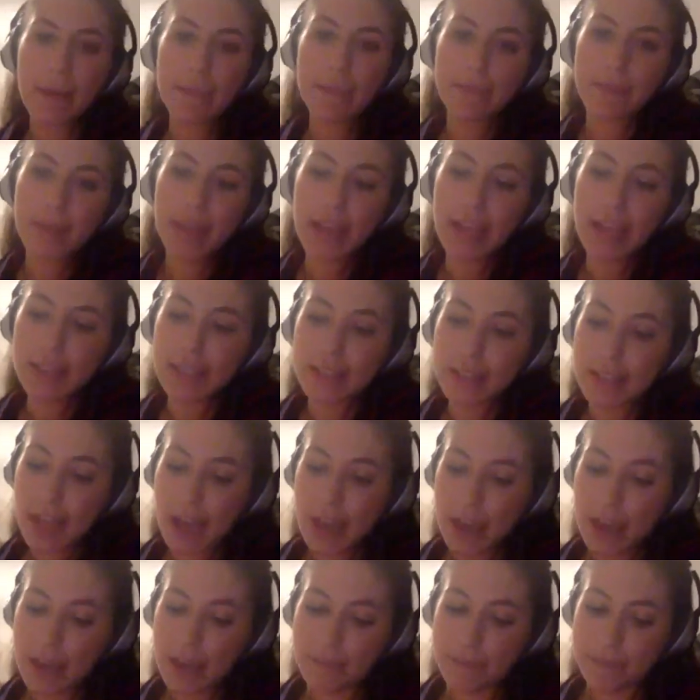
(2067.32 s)

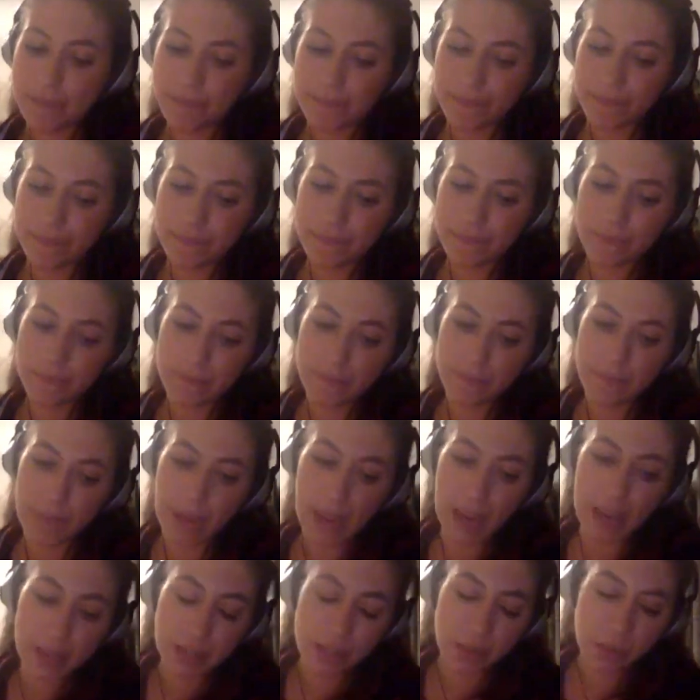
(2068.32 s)
mean,
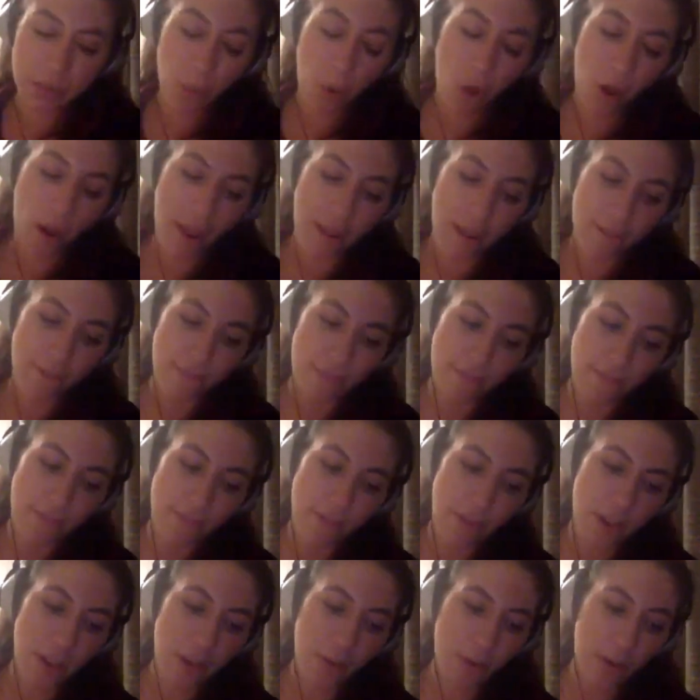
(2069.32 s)
his wife,
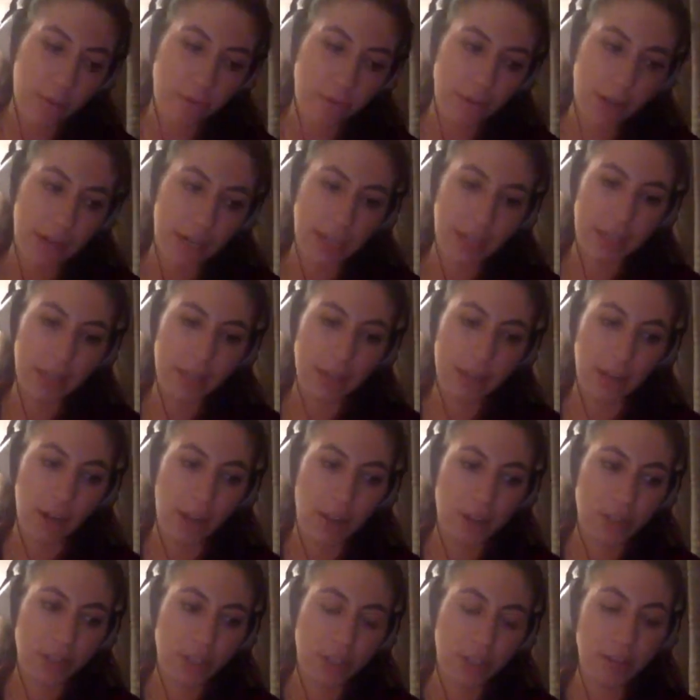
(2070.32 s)
who I'm really
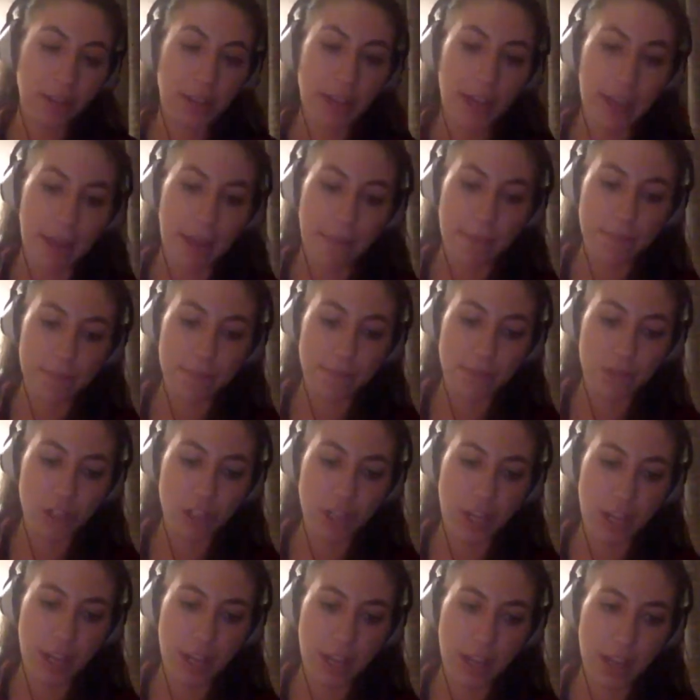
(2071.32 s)
close to, Kim,
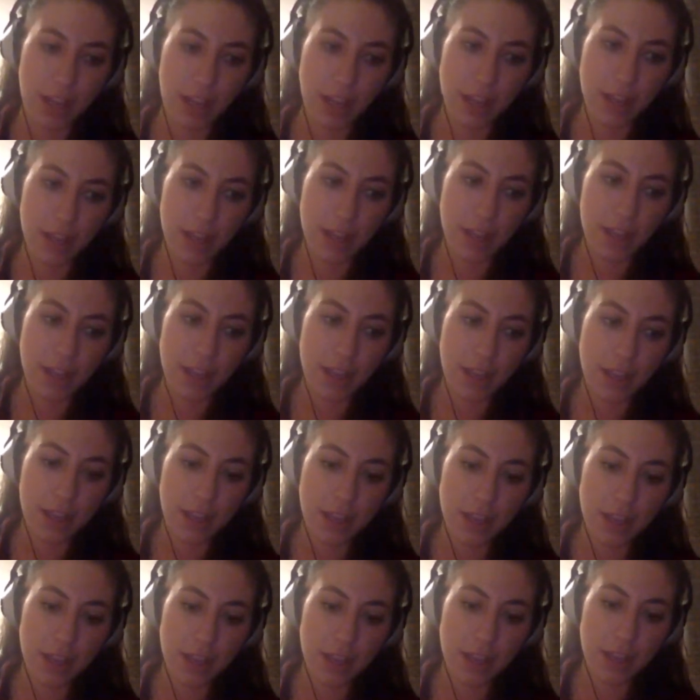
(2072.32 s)
she
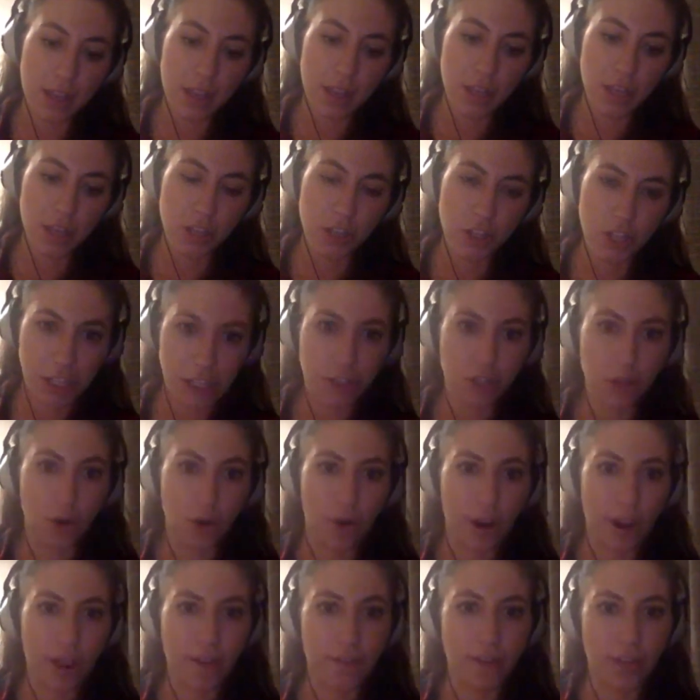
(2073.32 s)
saw
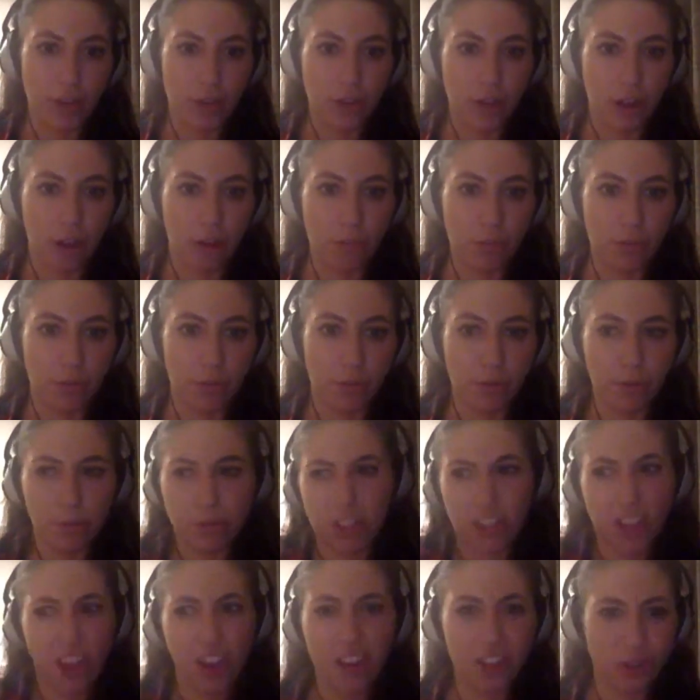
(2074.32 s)
it a few times before, but
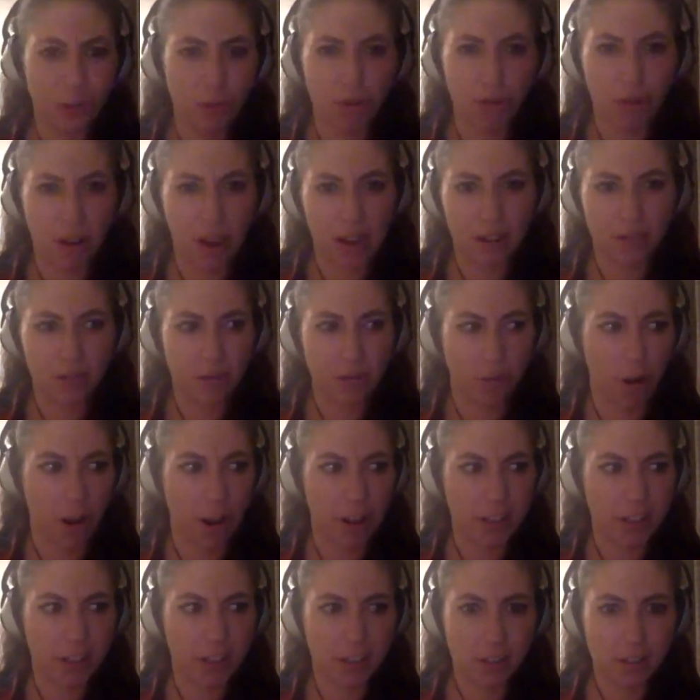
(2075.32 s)
she only saw it
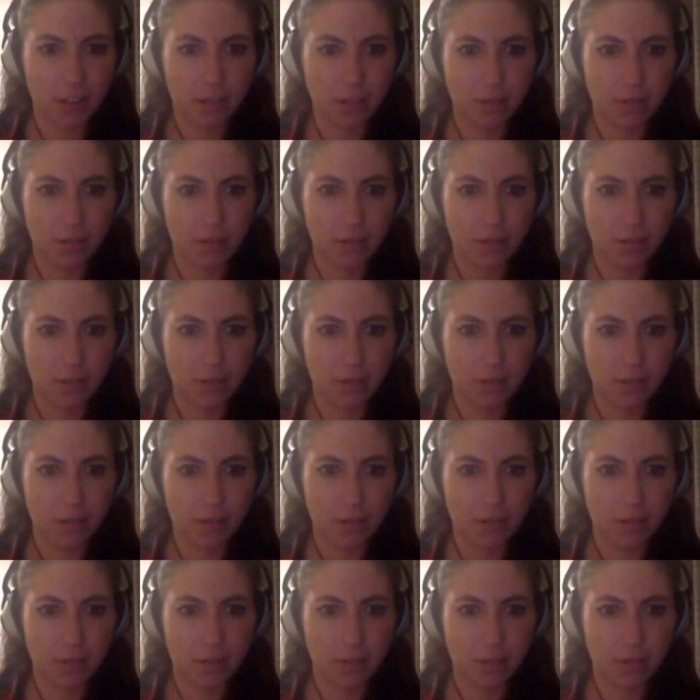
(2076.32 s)
twice